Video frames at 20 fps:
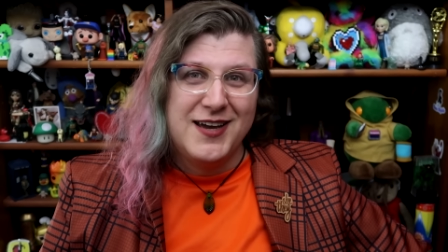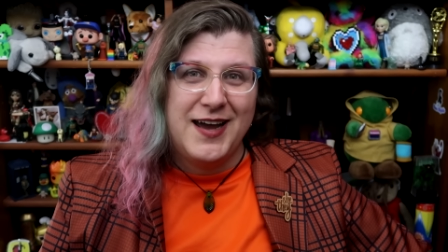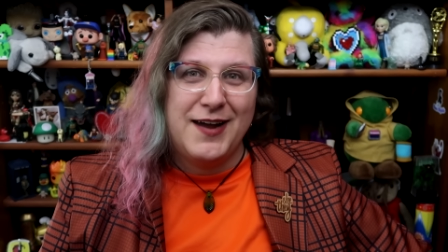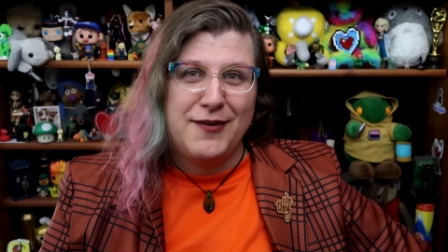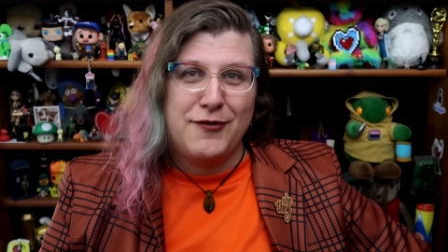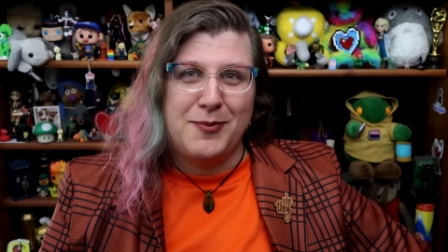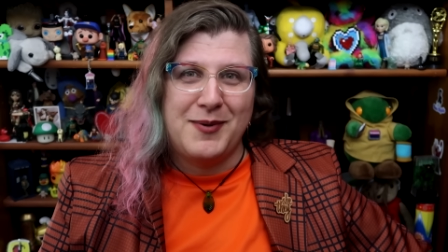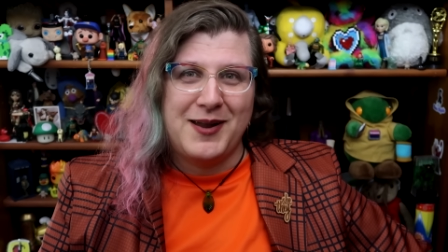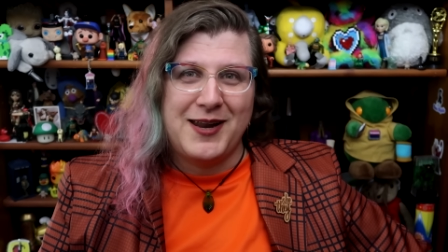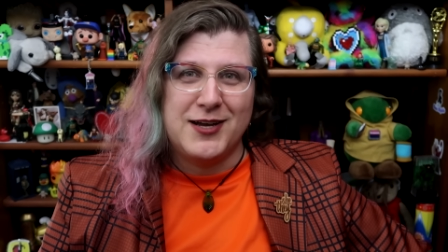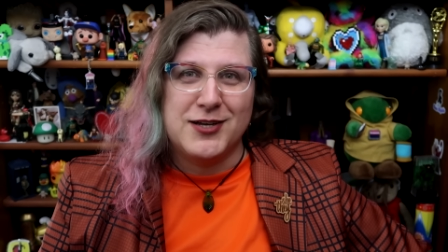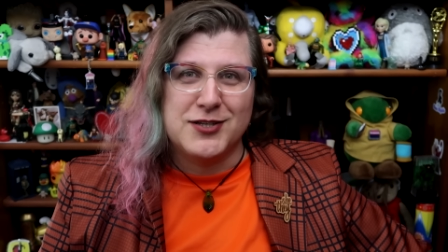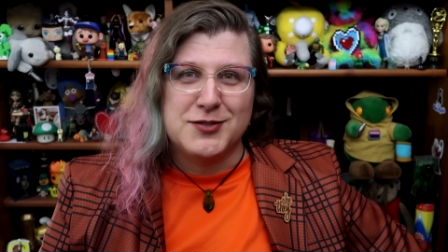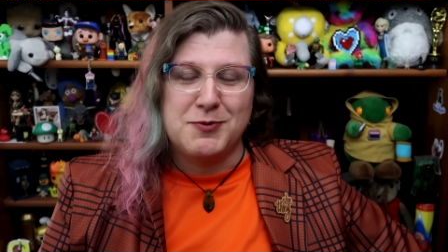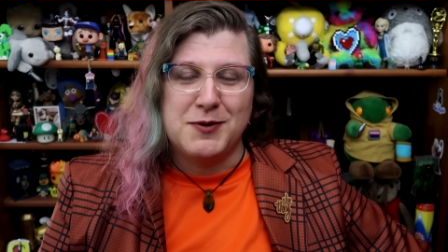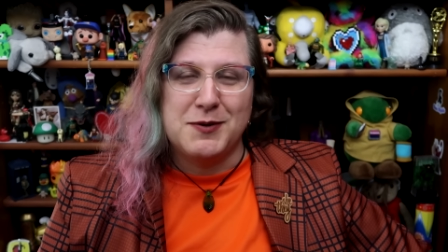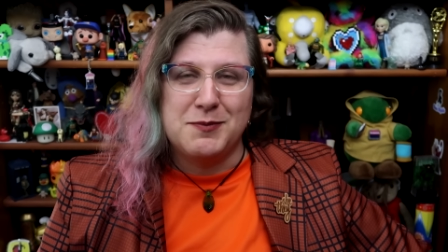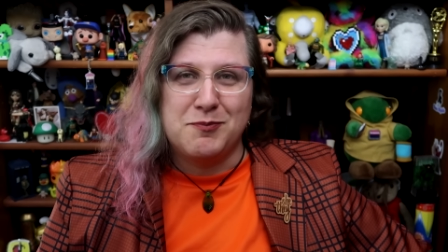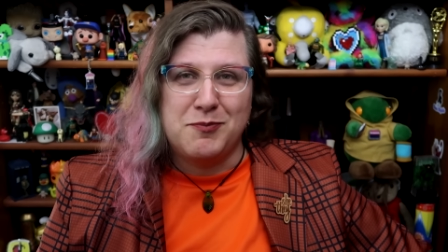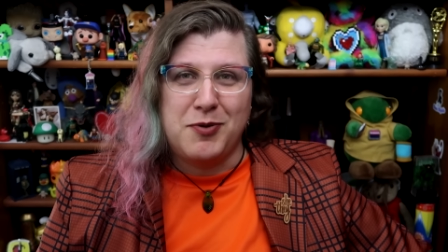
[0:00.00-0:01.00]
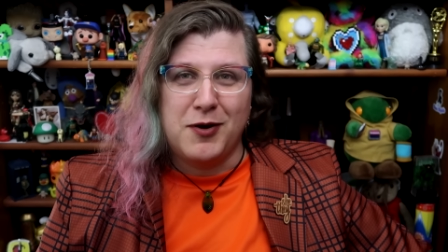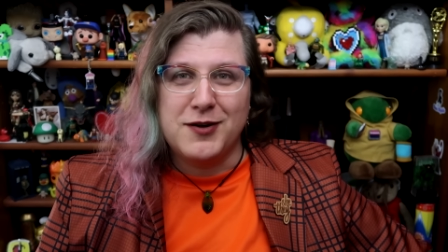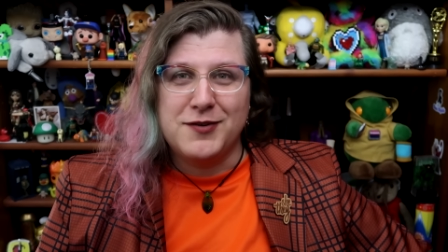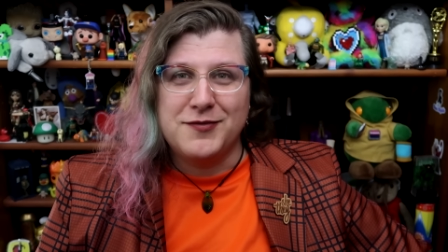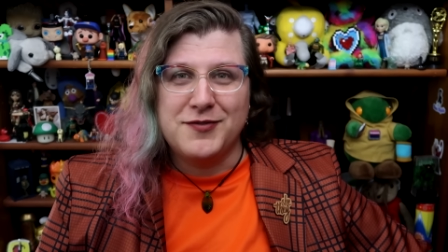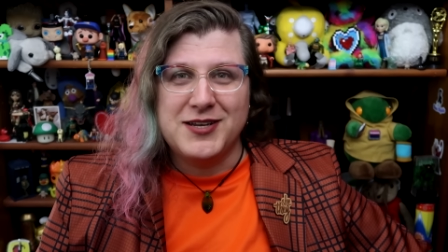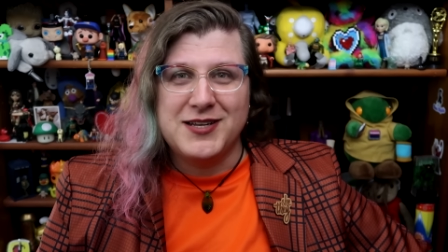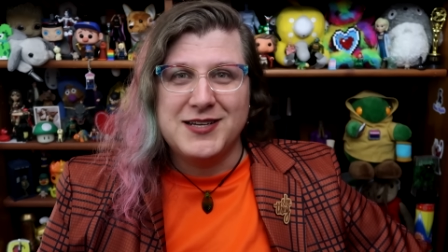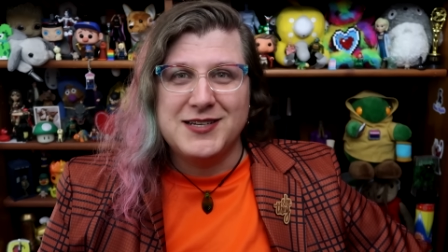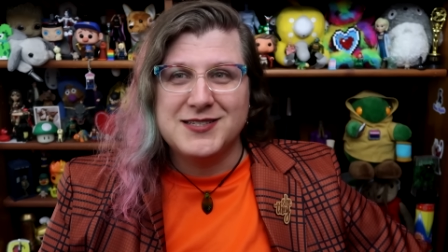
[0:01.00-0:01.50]
everybody else. But part
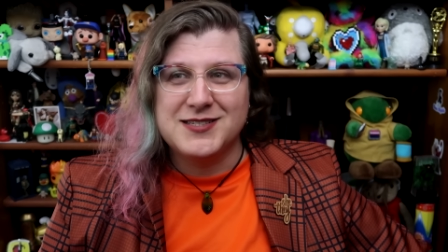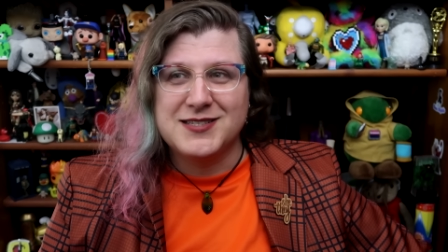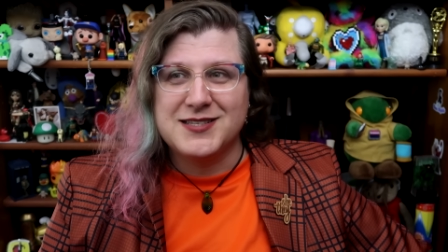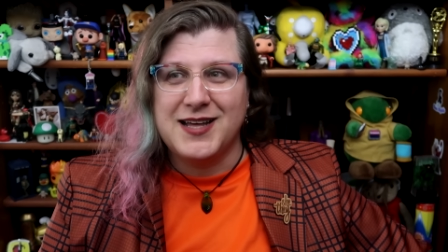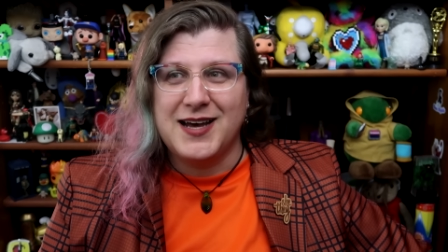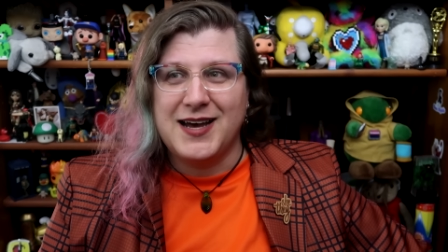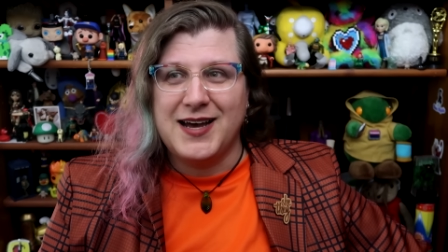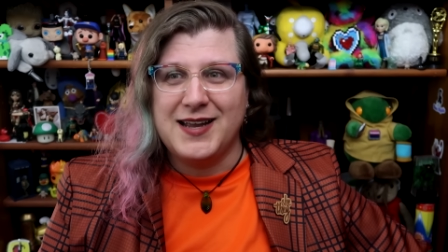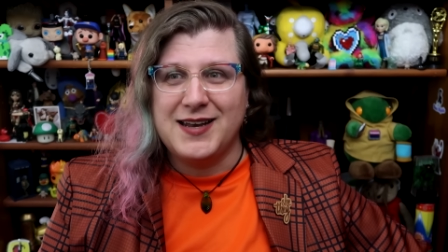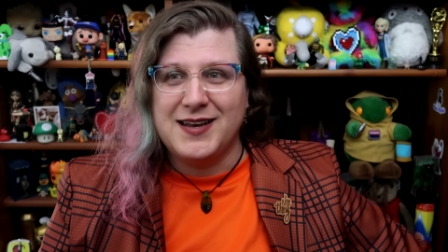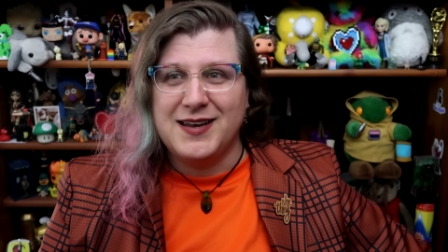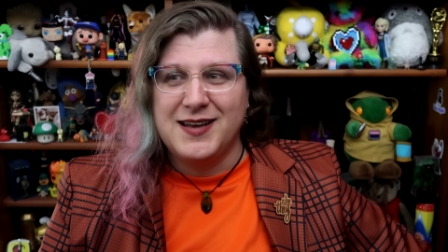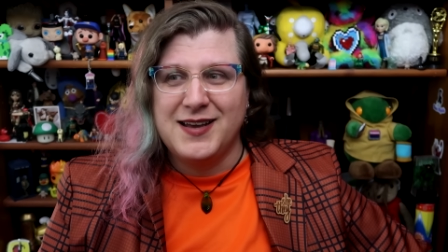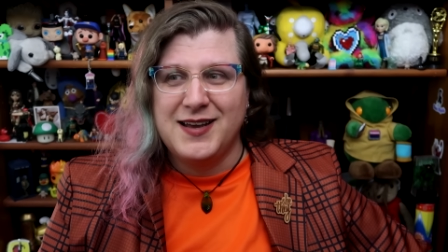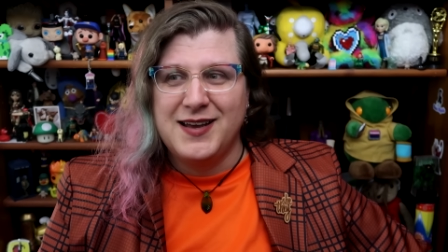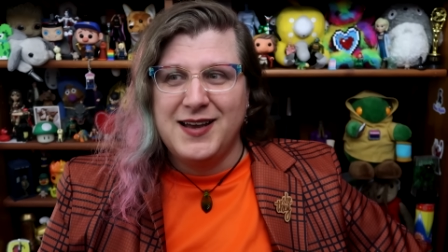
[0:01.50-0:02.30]
of it is that